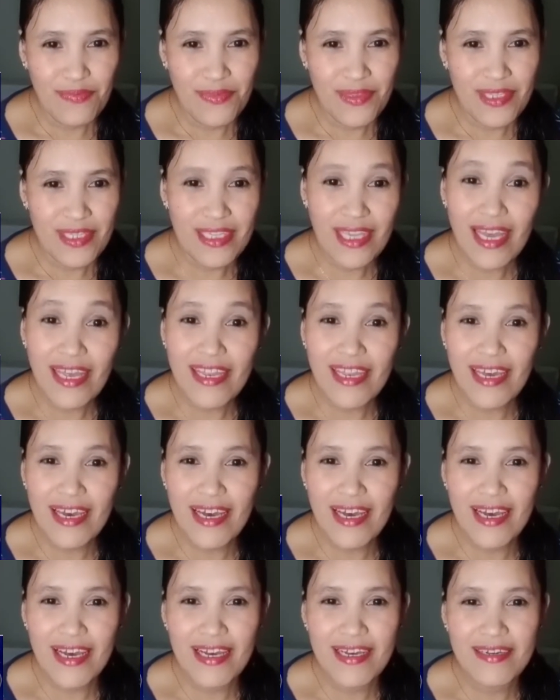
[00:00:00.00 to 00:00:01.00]

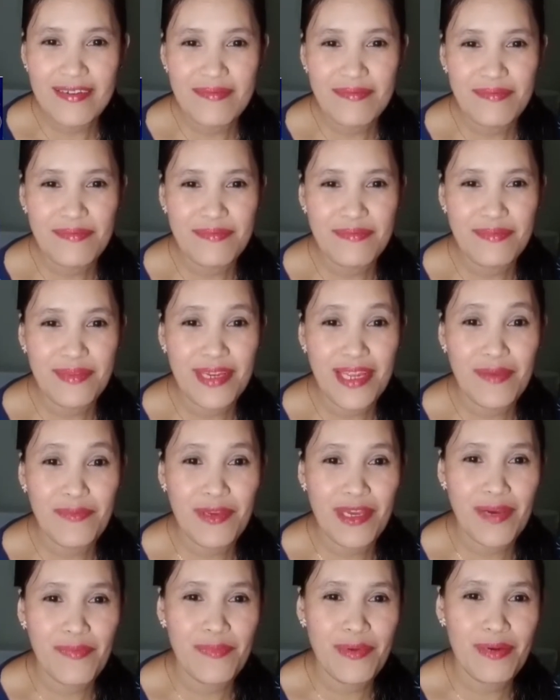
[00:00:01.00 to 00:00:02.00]
Sana, marami
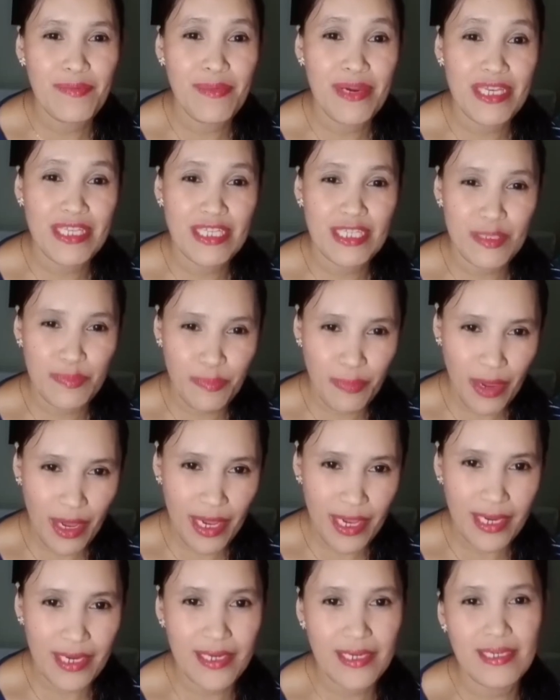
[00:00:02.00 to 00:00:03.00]
ka pang
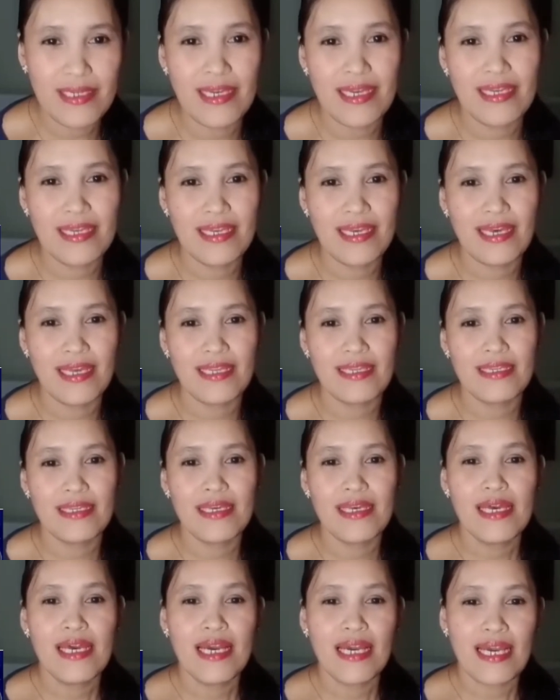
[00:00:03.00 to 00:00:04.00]
ma-inspire. Ayan.
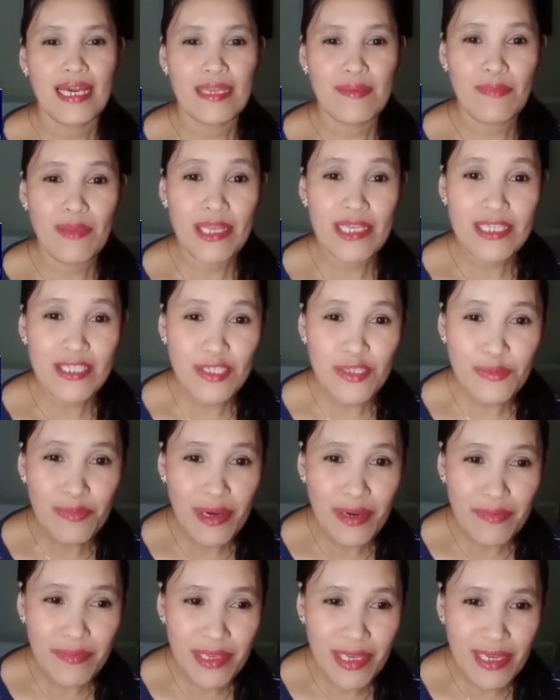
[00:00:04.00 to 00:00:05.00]
God bless you,
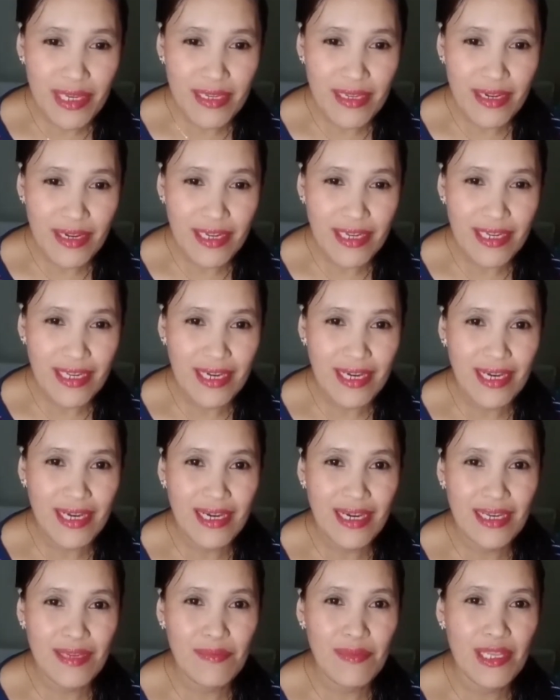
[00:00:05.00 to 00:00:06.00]
Mami Adarna.
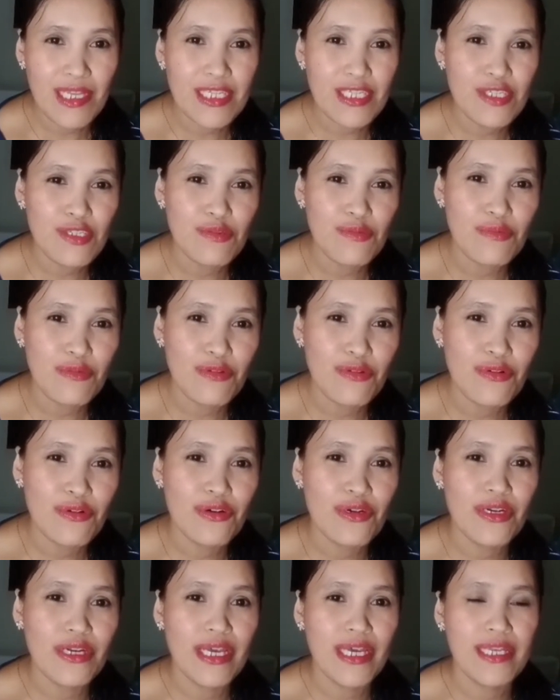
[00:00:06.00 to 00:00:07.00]
God bless you
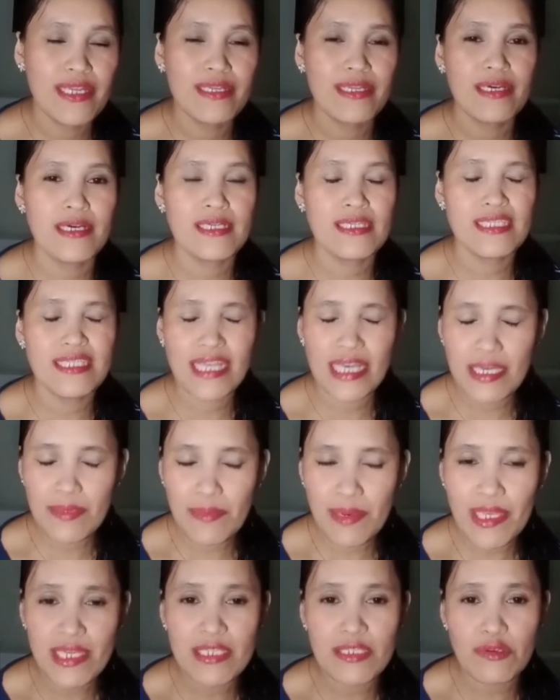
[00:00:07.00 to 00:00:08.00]
more. And stay
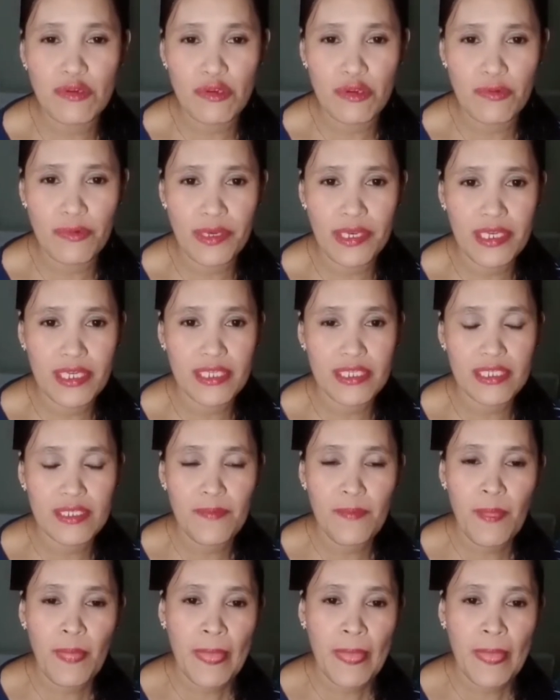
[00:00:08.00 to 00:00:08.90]
blessed always.